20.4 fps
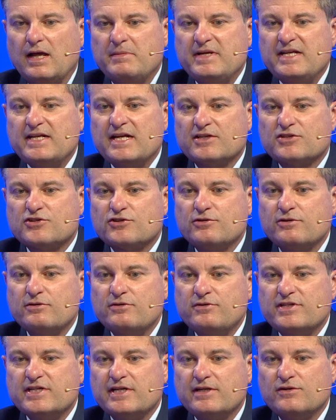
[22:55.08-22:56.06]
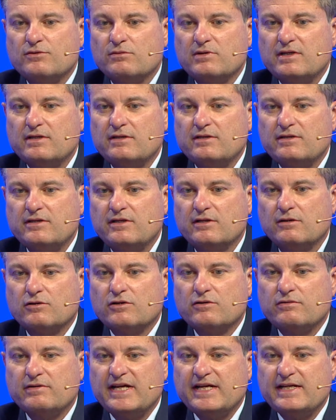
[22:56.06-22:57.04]
mean, that's true. Genuine, you know,
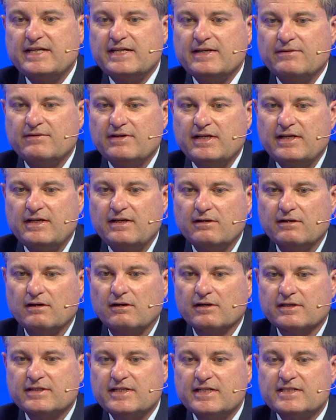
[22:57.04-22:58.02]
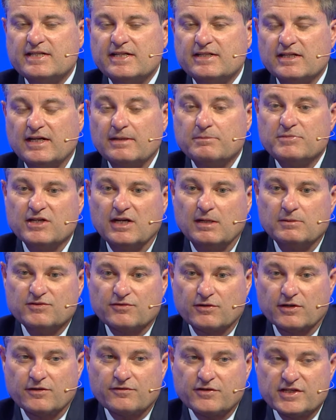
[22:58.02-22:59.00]
creativity, artistic type jobs
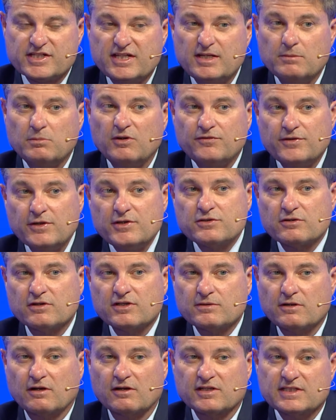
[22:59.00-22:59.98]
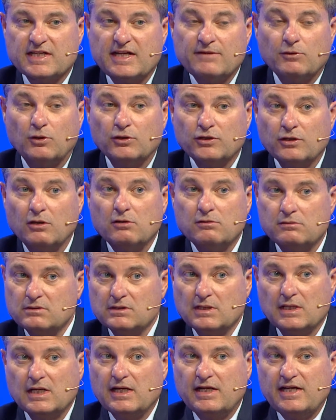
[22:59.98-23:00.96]
for the foreseeable future are safe. Although
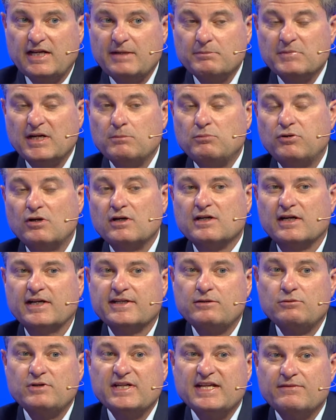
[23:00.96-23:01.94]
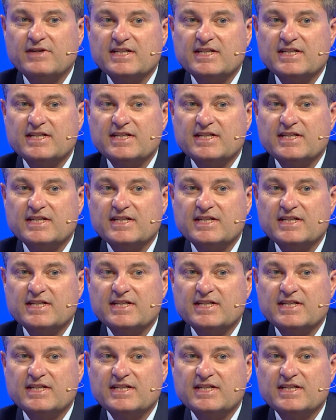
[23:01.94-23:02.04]
in my book, I do give